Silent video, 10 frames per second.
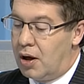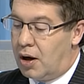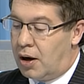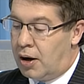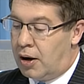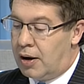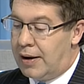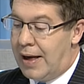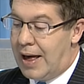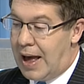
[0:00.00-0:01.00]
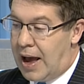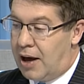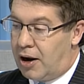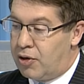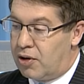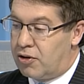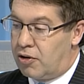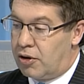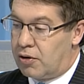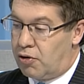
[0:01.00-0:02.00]
And I think
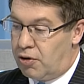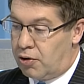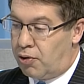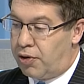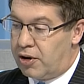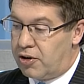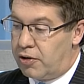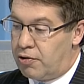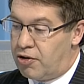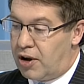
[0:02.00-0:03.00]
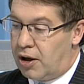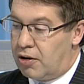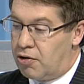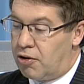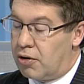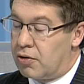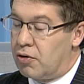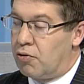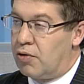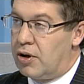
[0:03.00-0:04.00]
that the critical thing to understand is that
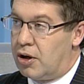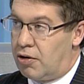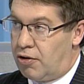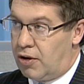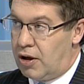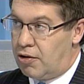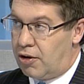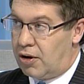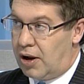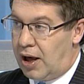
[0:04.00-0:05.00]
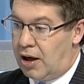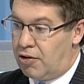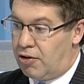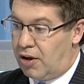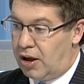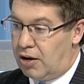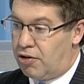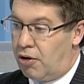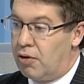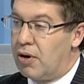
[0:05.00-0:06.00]
Korea sees it as in
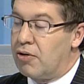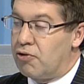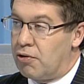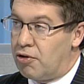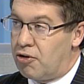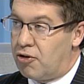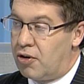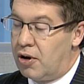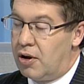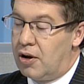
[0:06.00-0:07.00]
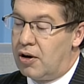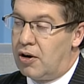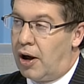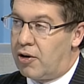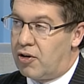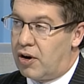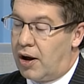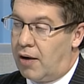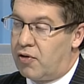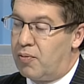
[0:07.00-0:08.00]
its own interest not to
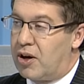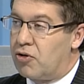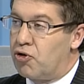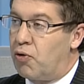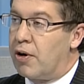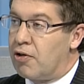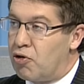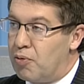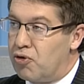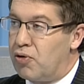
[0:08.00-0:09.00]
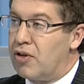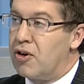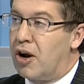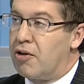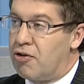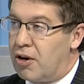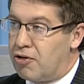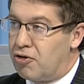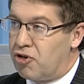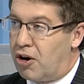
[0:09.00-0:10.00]
have to make a choice between the United
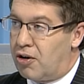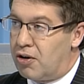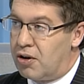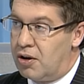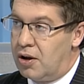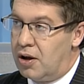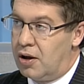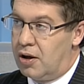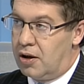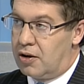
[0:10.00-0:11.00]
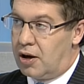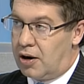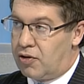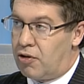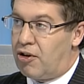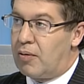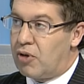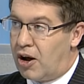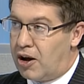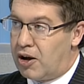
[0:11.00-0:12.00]
States and China. Yet at the same
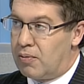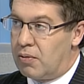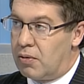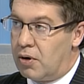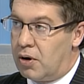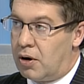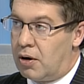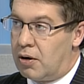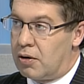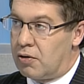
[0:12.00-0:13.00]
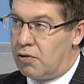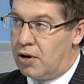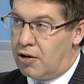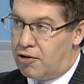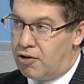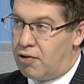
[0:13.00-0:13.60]
time, Korea is in this